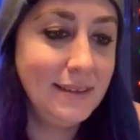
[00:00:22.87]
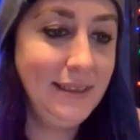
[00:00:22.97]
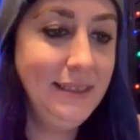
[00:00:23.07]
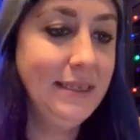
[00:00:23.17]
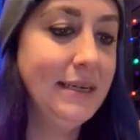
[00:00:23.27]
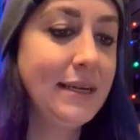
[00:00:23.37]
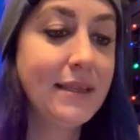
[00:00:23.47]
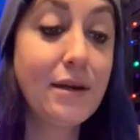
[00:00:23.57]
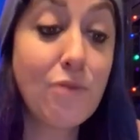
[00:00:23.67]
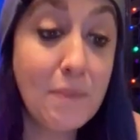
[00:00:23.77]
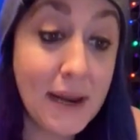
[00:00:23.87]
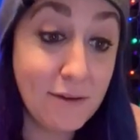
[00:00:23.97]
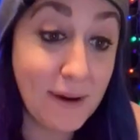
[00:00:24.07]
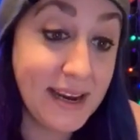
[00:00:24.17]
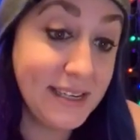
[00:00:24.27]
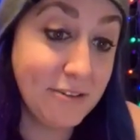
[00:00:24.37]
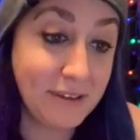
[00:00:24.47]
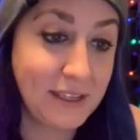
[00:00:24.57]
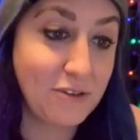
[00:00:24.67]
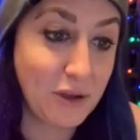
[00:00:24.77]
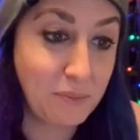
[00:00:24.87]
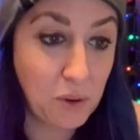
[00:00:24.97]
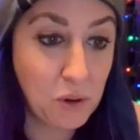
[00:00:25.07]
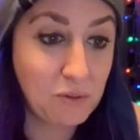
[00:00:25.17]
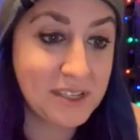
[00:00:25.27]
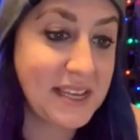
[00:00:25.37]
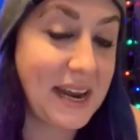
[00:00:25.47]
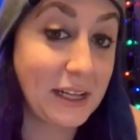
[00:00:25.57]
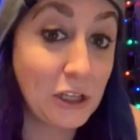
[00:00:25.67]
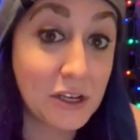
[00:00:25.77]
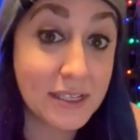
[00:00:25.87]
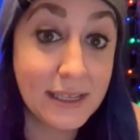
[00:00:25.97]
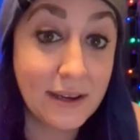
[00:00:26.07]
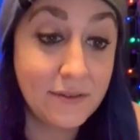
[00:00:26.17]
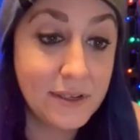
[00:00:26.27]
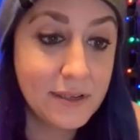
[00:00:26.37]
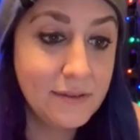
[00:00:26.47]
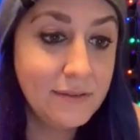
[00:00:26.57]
there were many reindeer at the North Pole where Santa Claus lived.